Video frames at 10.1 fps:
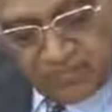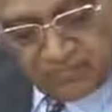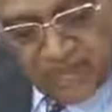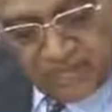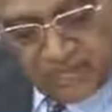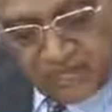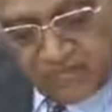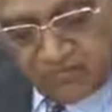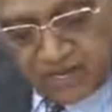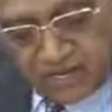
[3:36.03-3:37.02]
by
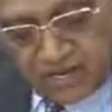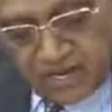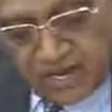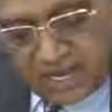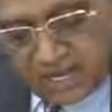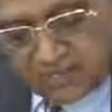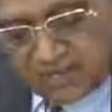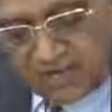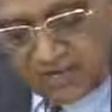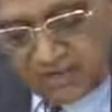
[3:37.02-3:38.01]
anyone and
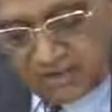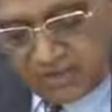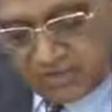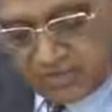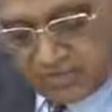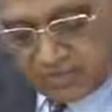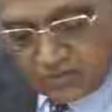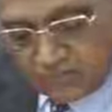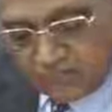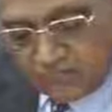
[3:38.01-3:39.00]
everyone
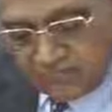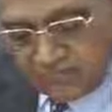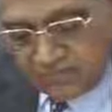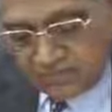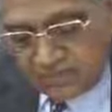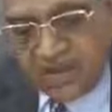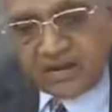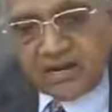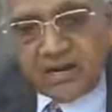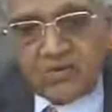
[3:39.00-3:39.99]
without any previous
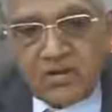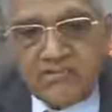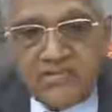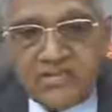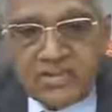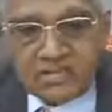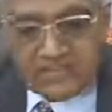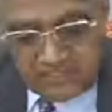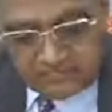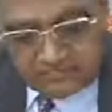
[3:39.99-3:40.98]
background of
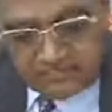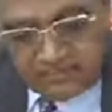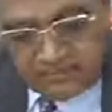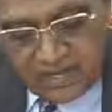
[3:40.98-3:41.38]
statistics.